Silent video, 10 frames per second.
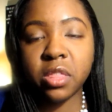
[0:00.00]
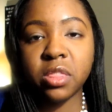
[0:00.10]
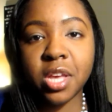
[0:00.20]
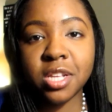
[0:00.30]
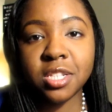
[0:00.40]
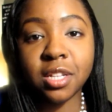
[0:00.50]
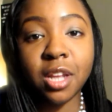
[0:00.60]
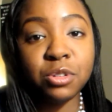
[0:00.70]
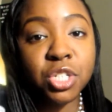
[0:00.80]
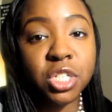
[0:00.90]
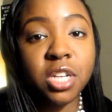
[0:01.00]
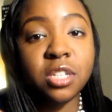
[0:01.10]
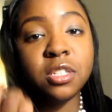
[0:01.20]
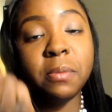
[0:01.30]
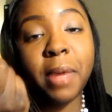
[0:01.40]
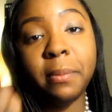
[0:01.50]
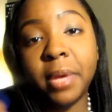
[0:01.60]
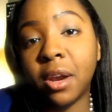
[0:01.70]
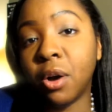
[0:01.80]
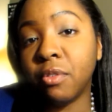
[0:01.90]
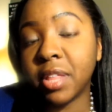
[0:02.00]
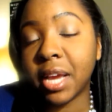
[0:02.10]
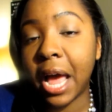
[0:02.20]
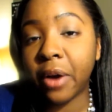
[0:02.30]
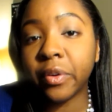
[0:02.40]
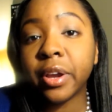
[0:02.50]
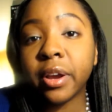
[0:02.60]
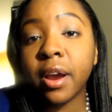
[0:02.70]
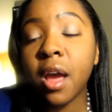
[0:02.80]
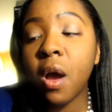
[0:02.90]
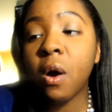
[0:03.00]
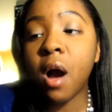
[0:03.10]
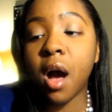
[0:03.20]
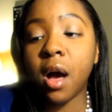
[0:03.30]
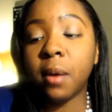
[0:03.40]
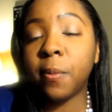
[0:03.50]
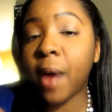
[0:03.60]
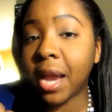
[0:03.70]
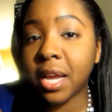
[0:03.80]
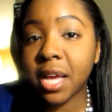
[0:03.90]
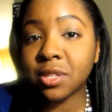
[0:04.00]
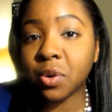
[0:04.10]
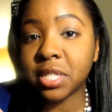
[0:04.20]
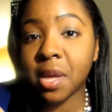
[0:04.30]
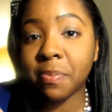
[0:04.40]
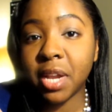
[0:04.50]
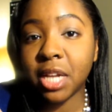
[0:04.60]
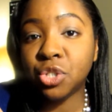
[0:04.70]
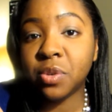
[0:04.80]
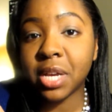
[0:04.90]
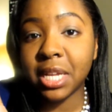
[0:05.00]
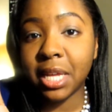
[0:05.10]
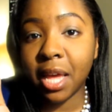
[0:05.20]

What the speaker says: this lotion to maybe an over-the-counter product or something that you could